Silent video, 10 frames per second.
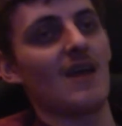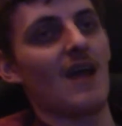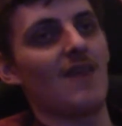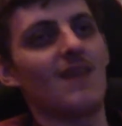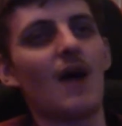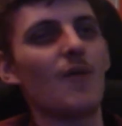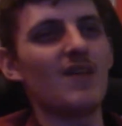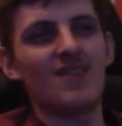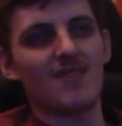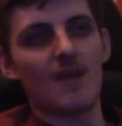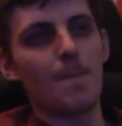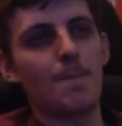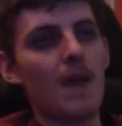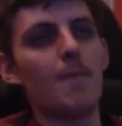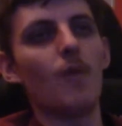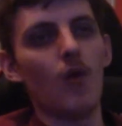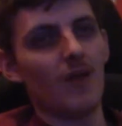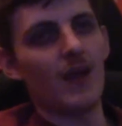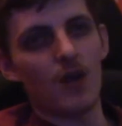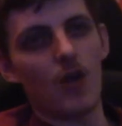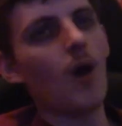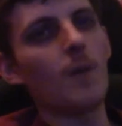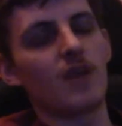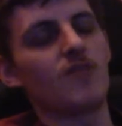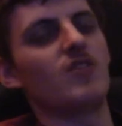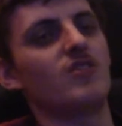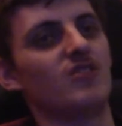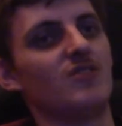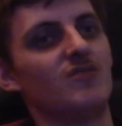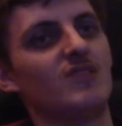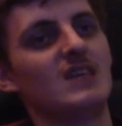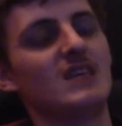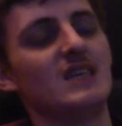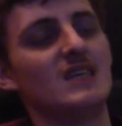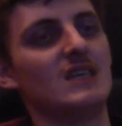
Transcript: And now he's a bit more like the comic version, right?